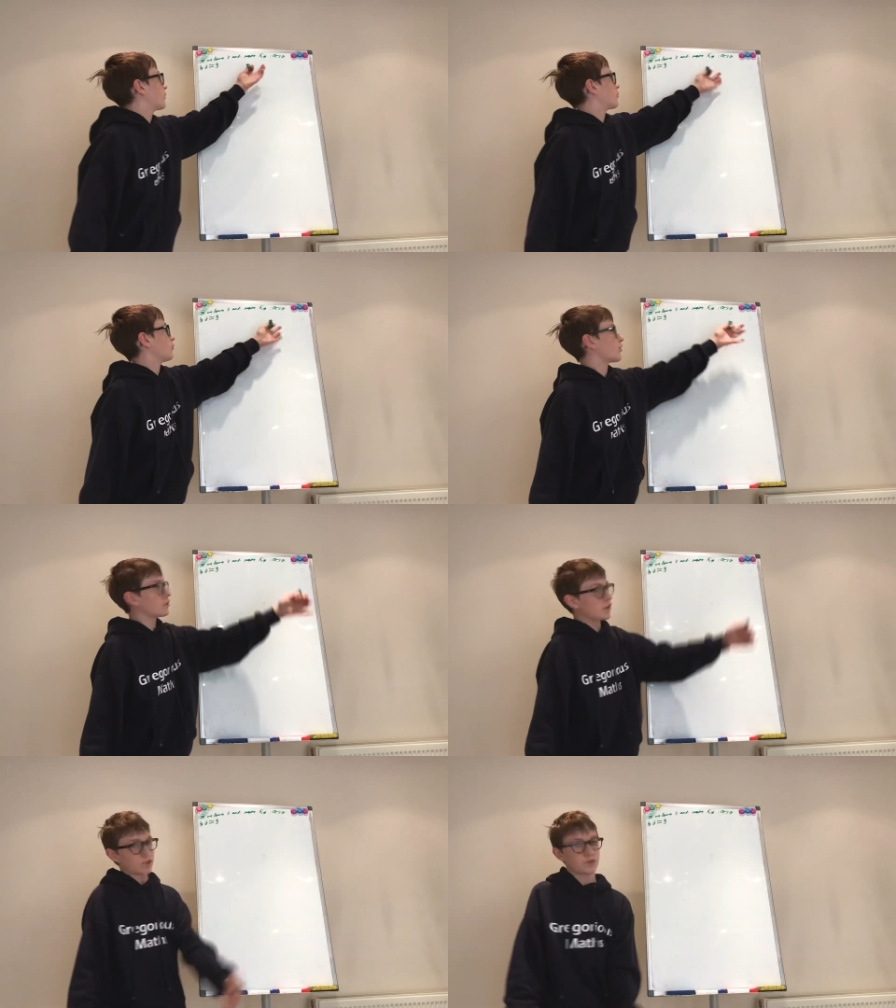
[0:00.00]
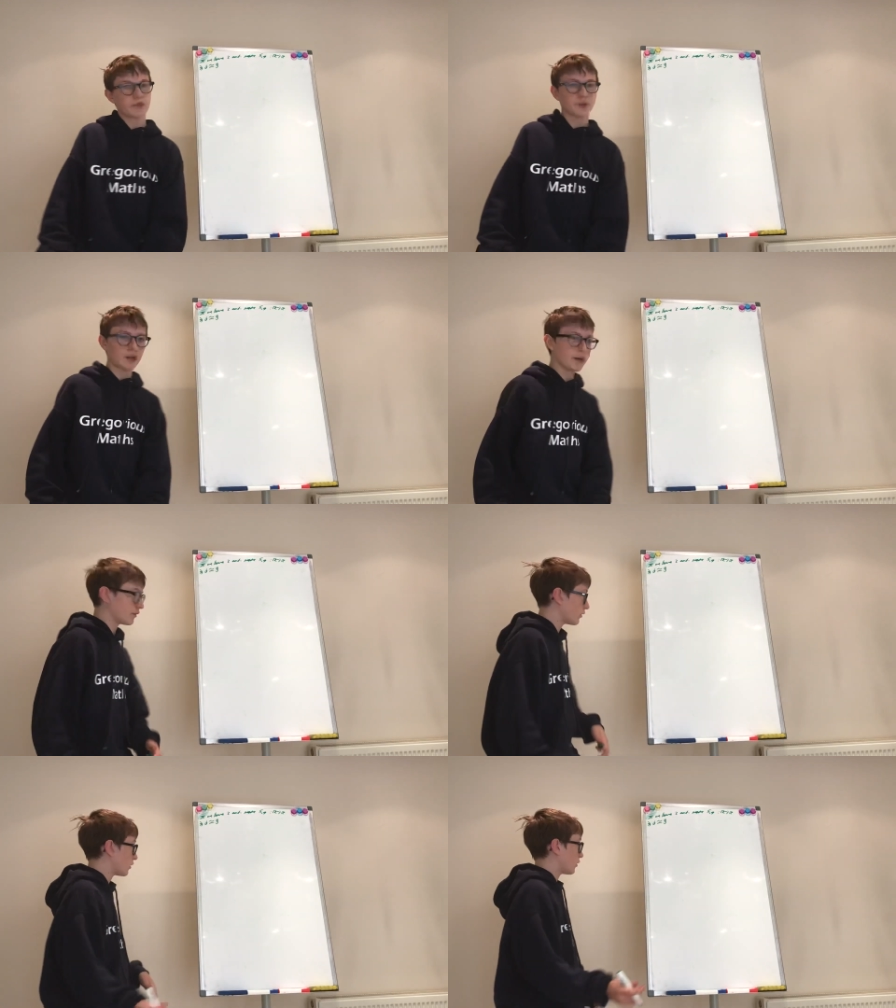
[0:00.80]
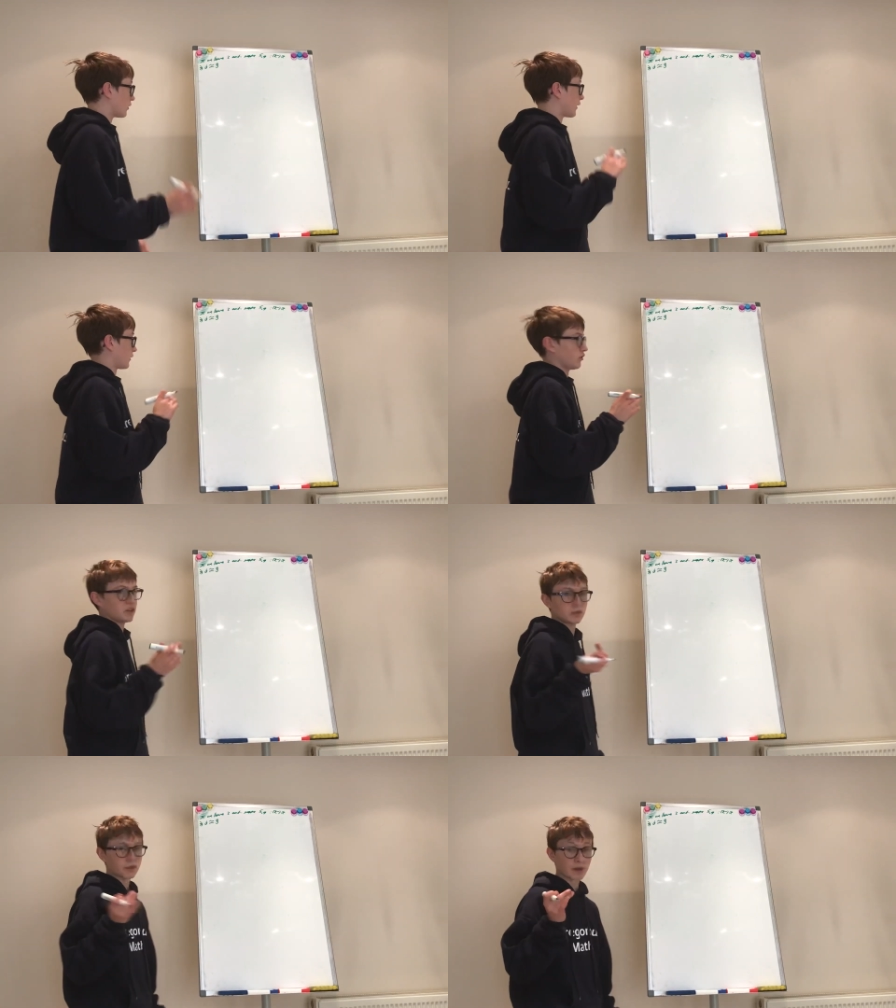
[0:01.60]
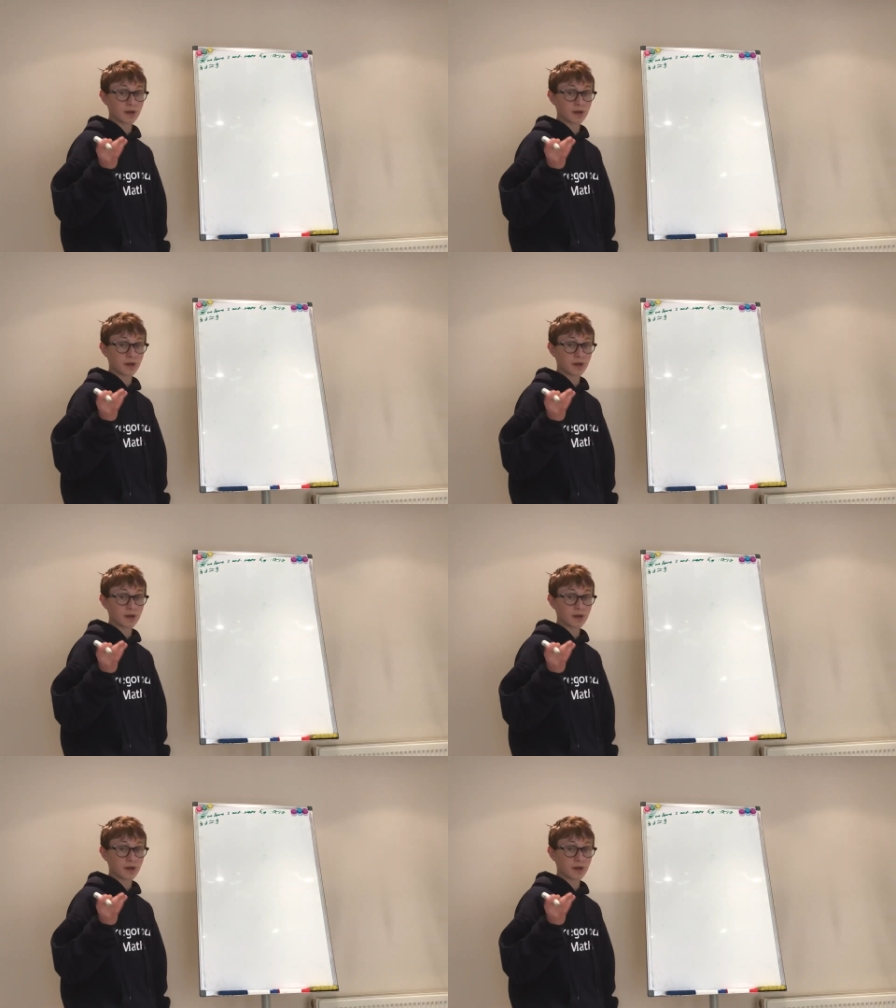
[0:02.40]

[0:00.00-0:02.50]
from the real line to the real line. They're continuous, they're